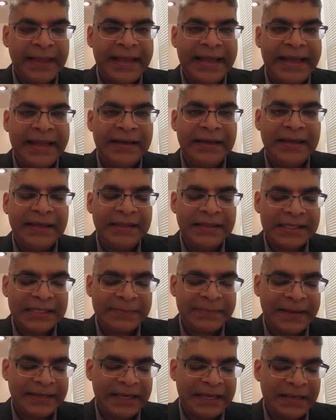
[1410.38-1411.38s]
And in
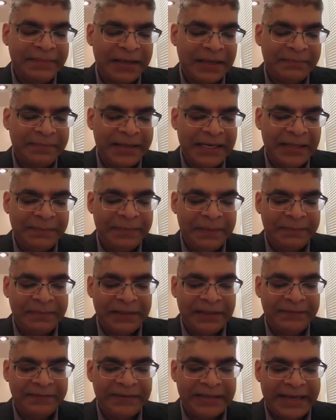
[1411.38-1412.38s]
this pandemic, many
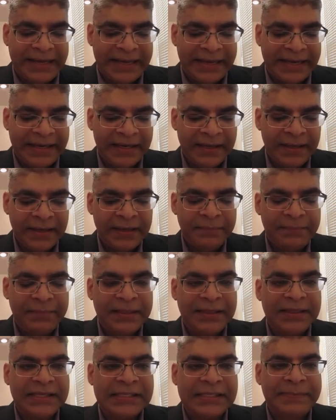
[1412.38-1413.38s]
people have died,
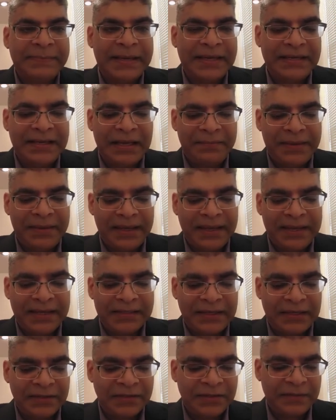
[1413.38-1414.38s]
but this pandemic
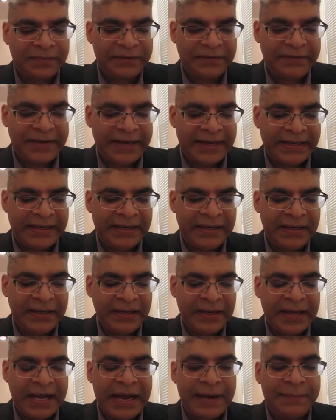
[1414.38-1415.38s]
has also provided
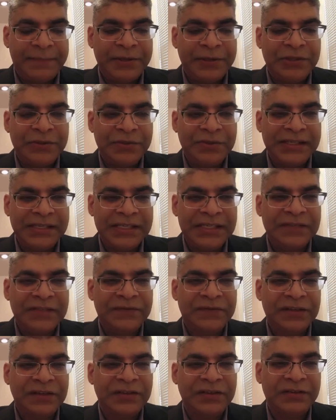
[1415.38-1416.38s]
opportunities
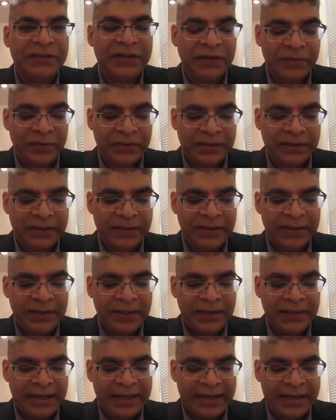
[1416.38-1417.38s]
for growth.
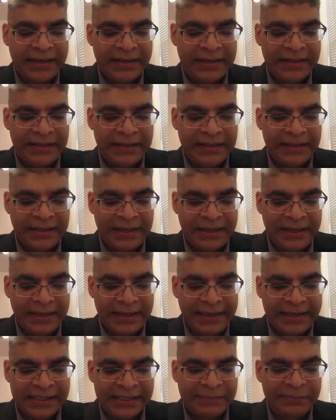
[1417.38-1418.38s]
And
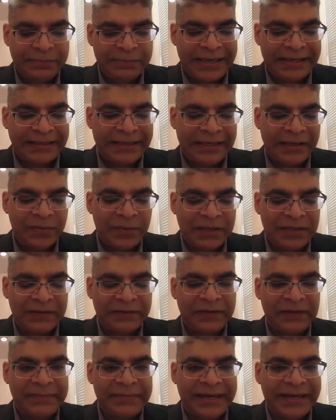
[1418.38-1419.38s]
it has brought like
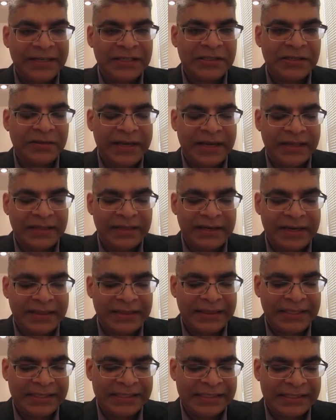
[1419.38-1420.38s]
wonderful minds together,
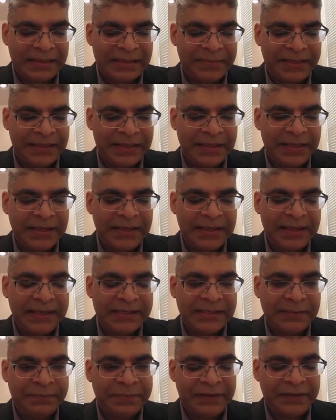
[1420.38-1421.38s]
and this summit
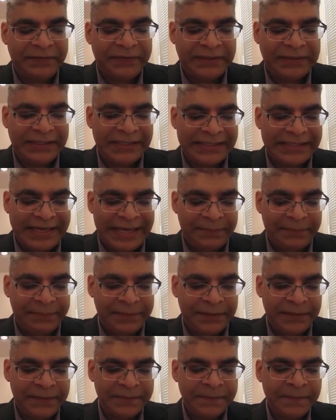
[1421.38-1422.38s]
is a perfect
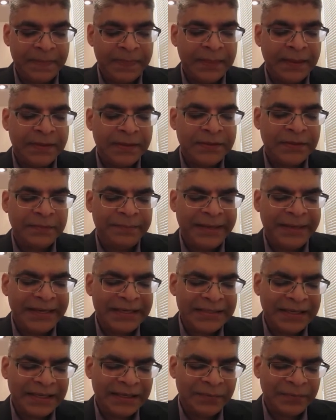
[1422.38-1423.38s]
example. So
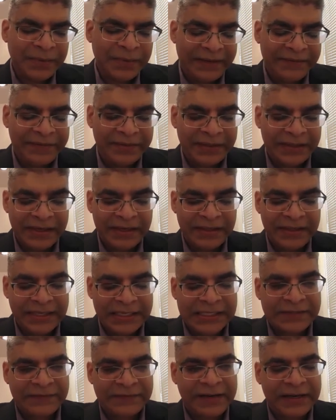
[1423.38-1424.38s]
based on what I've heard
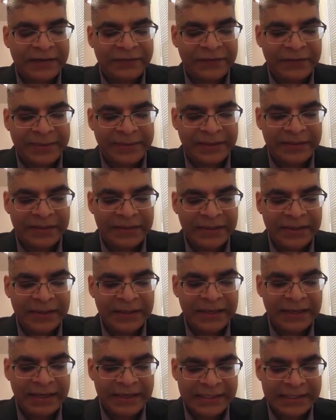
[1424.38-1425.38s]
thus far from our
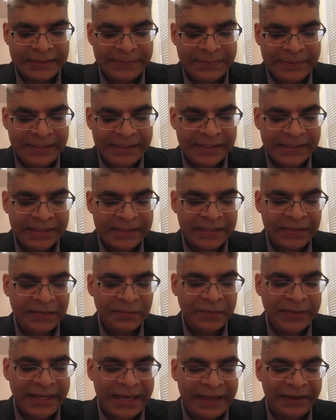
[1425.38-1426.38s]
speakers,
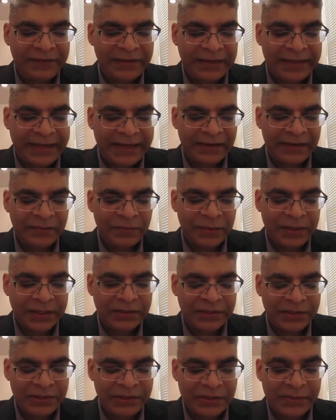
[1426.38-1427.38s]
we have a lot of work
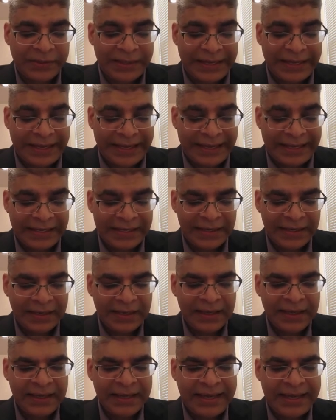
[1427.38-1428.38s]
to do ahead,
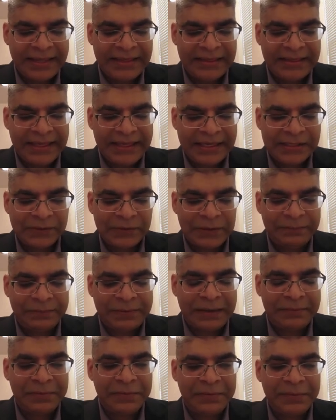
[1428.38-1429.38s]
and things will
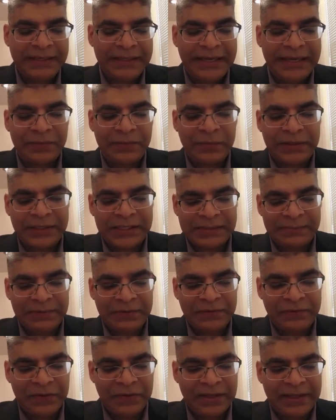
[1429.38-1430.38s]
probably get worse
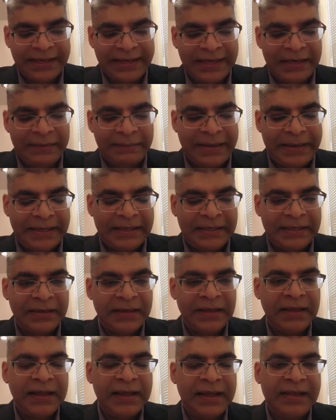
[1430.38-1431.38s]
before they get
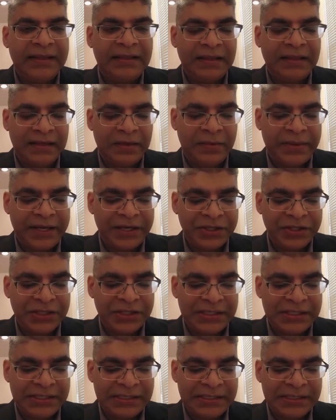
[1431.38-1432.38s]
better. And the
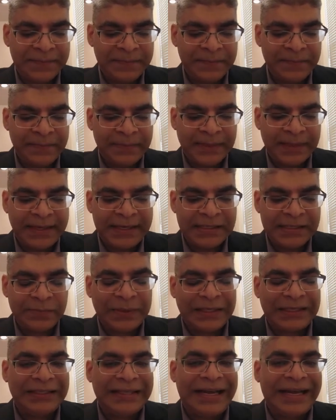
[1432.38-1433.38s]
question is
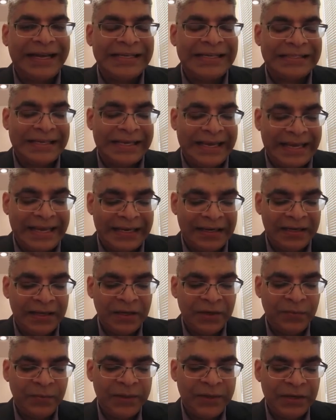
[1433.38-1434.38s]
what lies ahead.
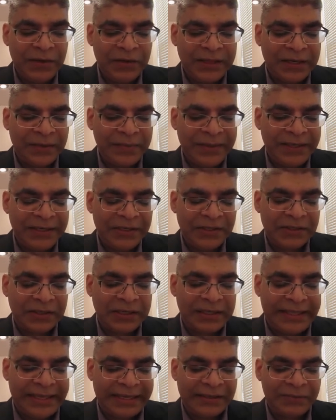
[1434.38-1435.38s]
We know that we need to
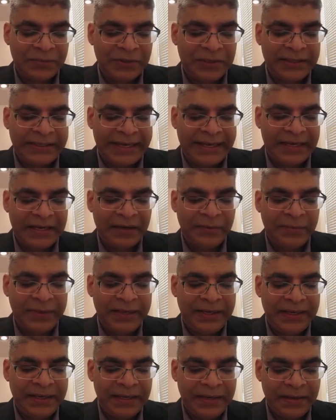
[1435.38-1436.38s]
collect more data.
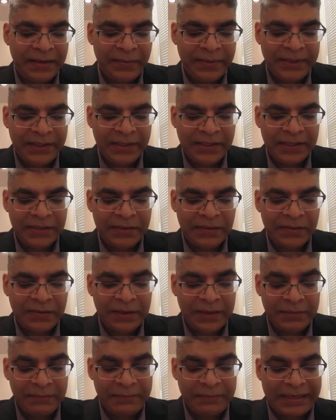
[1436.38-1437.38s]
We need to
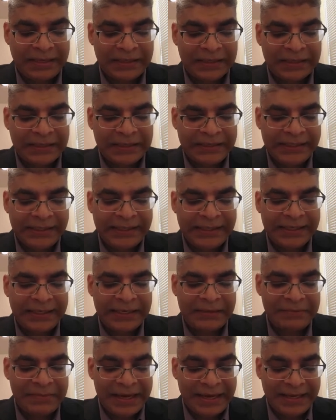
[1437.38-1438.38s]
better clean it
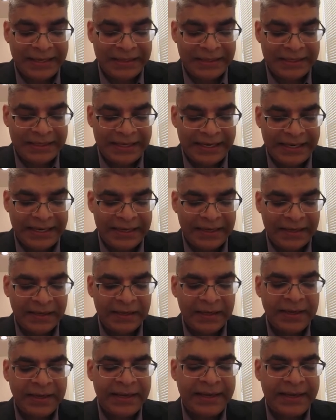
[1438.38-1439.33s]
and mine the data.